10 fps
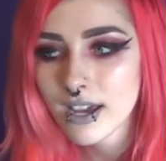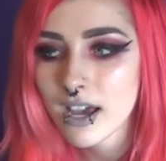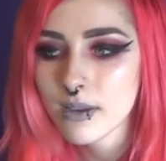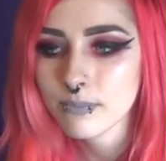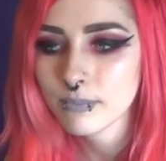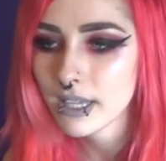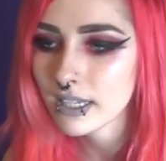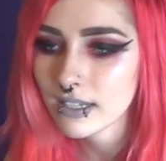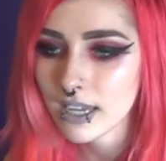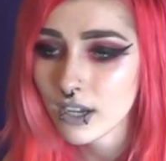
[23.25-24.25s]

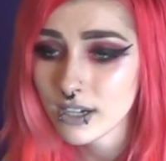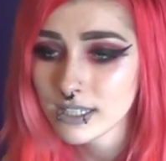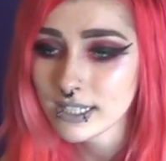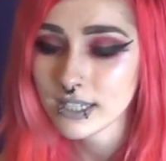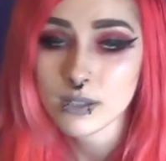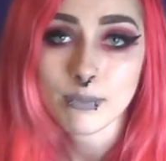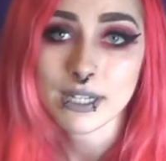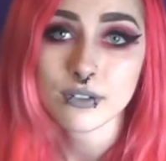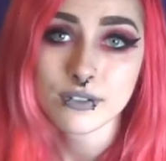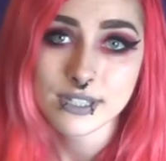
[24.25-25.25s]
and I got us like the
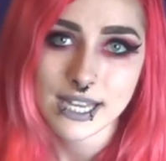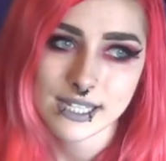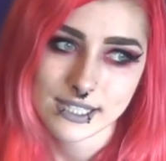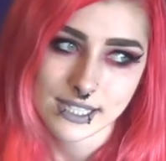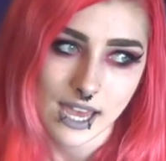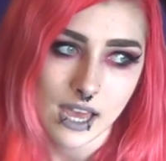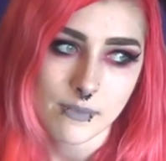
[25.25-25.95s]
bundle sets.